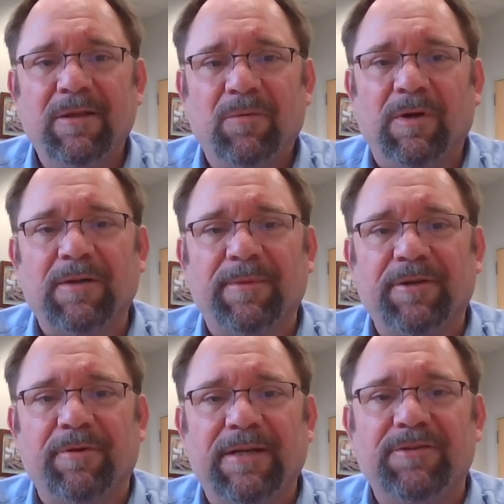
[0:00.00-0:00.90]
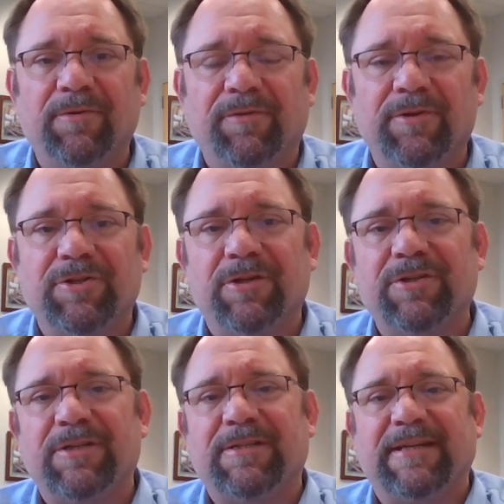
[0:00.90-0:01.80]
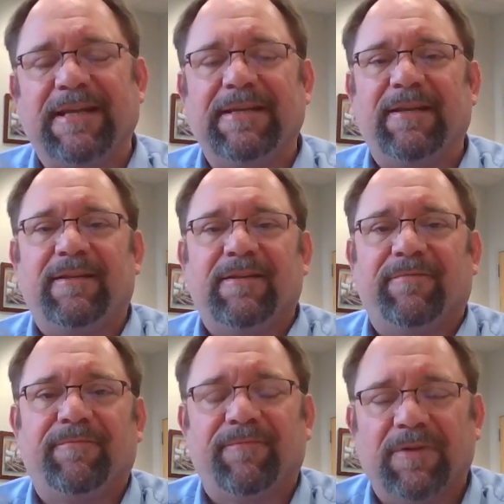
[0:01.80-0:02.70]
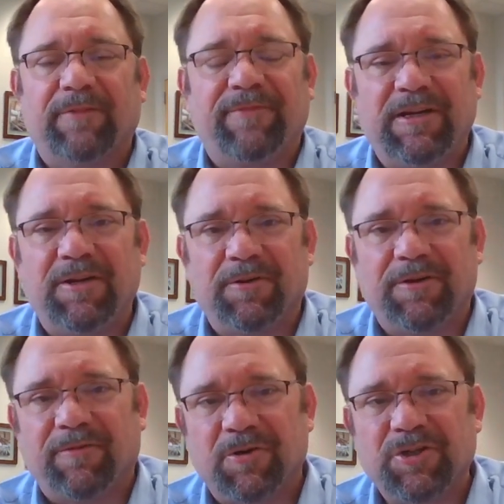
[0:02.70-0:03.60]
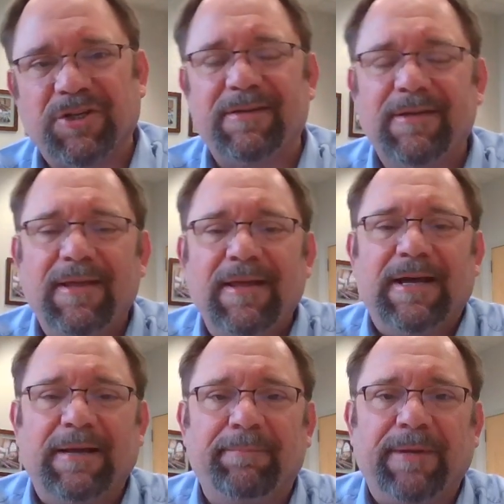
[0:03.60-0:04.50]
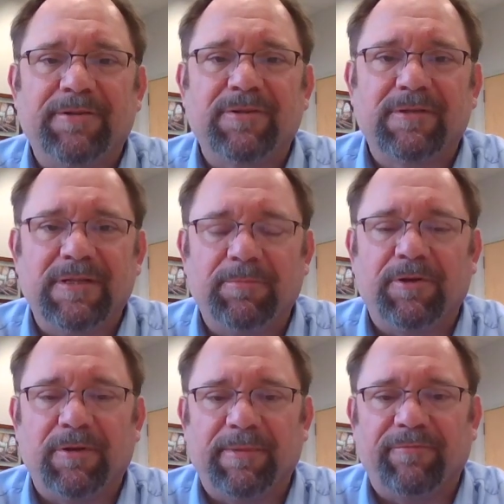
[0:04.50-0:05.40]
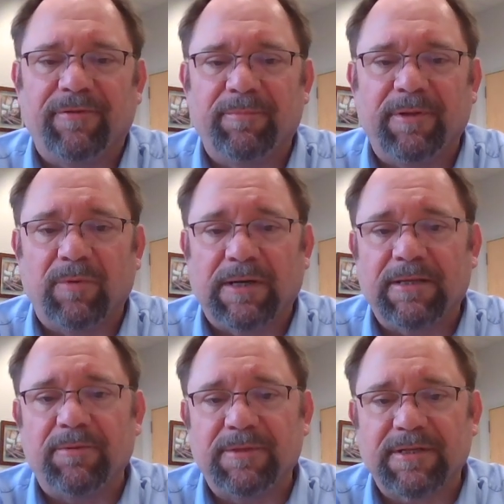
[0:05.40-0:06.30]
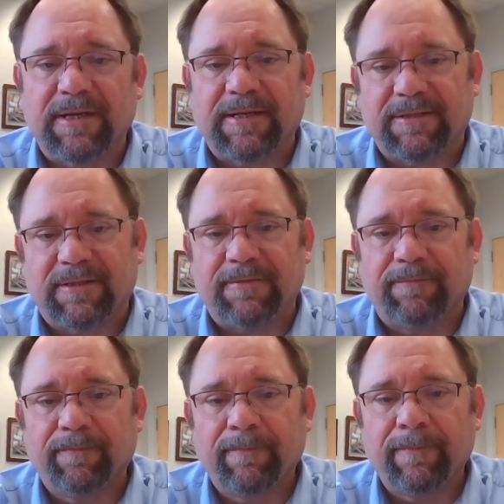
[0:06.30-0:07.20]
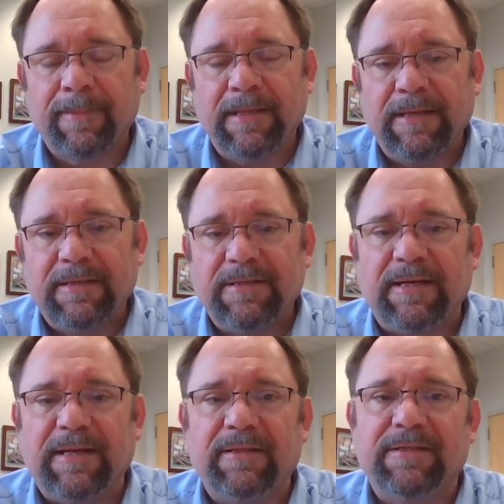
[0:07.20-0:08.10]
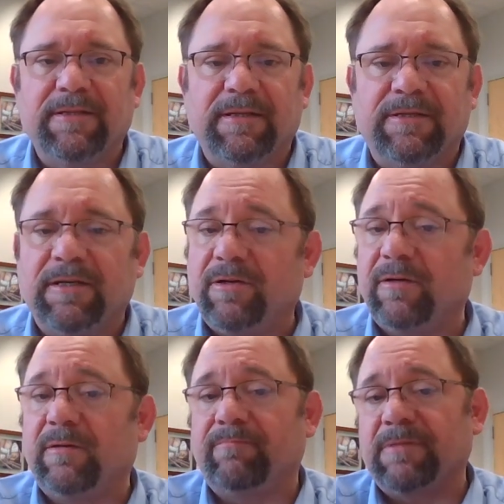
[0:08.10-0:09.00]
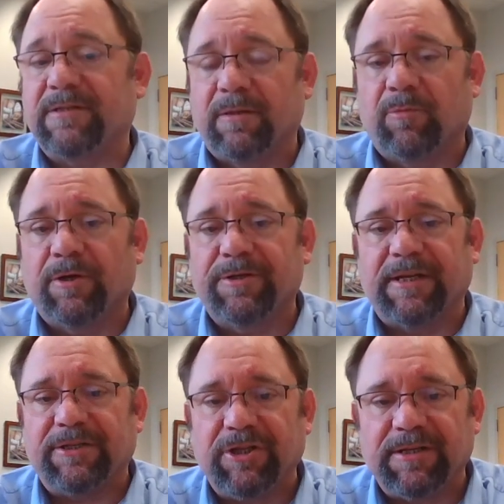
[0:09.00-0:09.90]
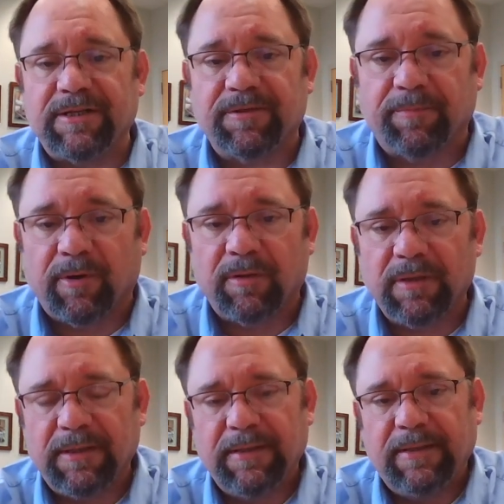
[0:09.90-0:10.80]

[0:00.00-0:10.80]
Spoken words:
Welcome to Christ Lutheran Church's daily video devotion. I'm Pastor Tim Gerbing from Pewaukee, Wisconsin. Today, let's consider some words that Jesus spoke.